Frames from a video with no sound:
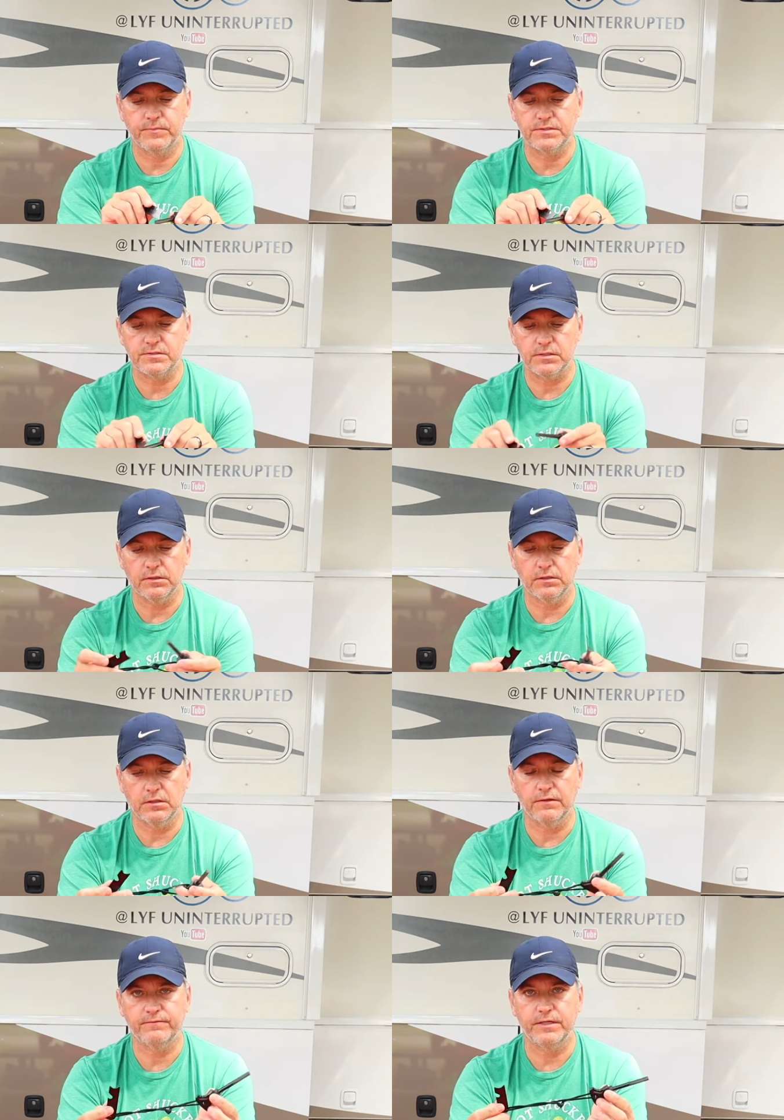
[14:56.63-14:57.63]
This is a
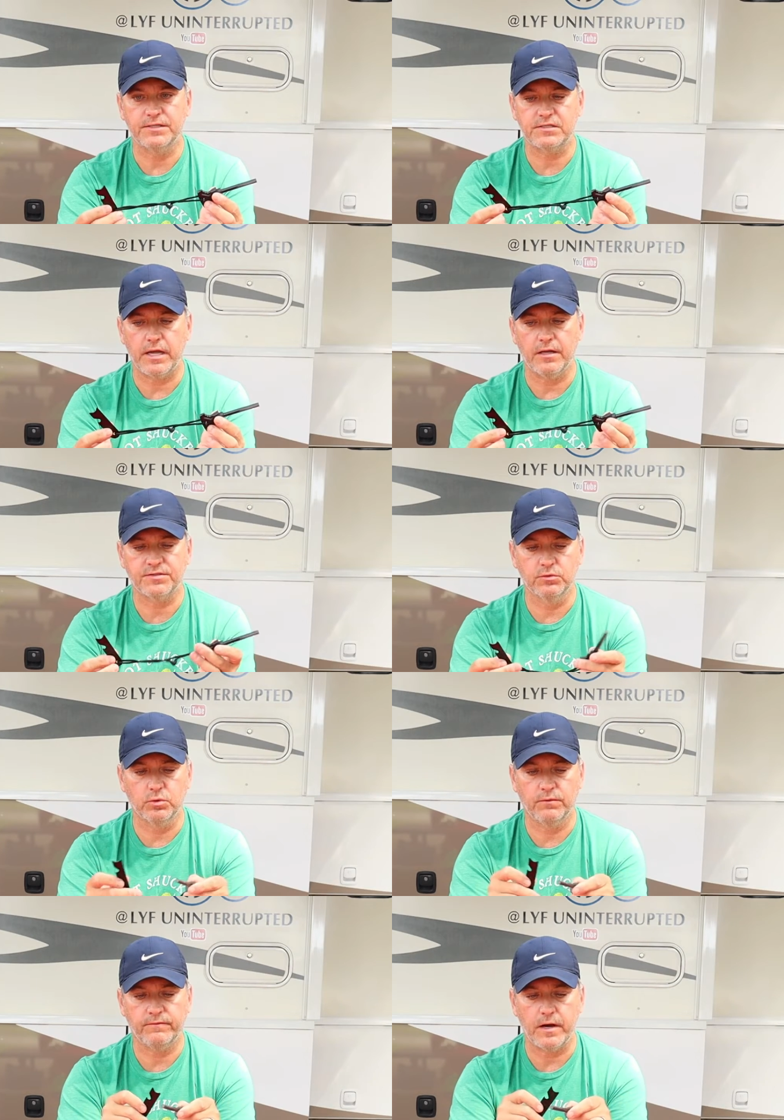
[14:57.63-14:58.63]
little Flint style
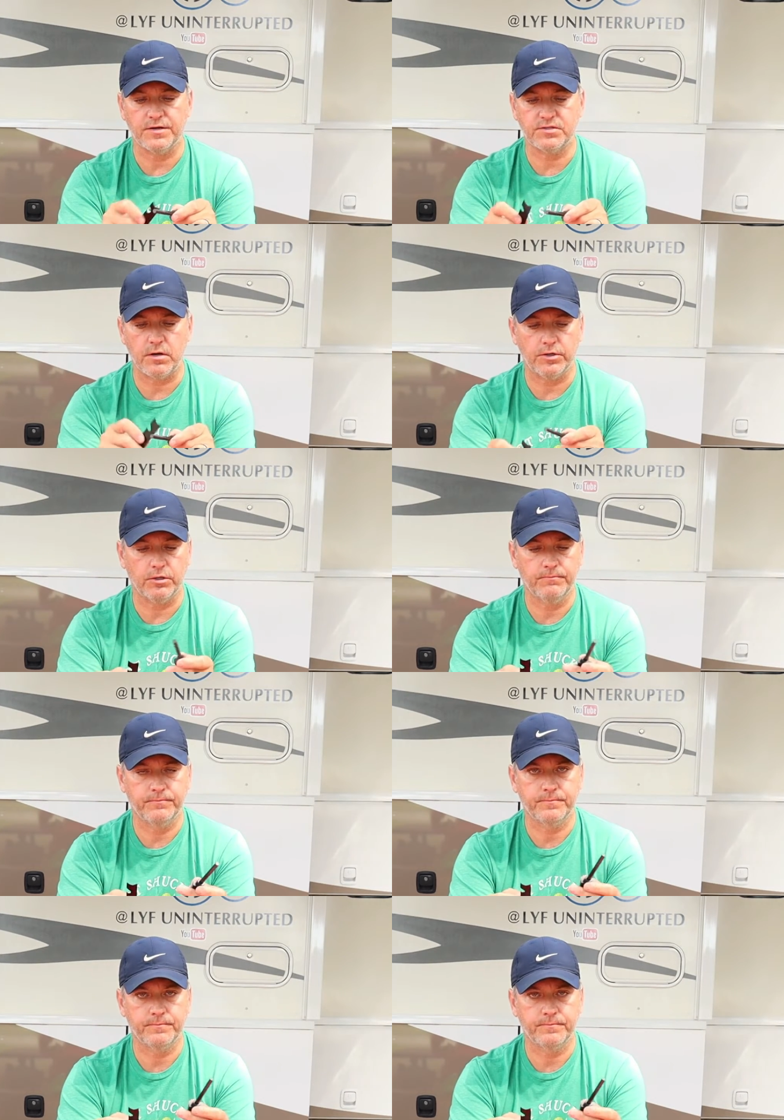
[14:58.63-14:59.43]
tool, fire starter.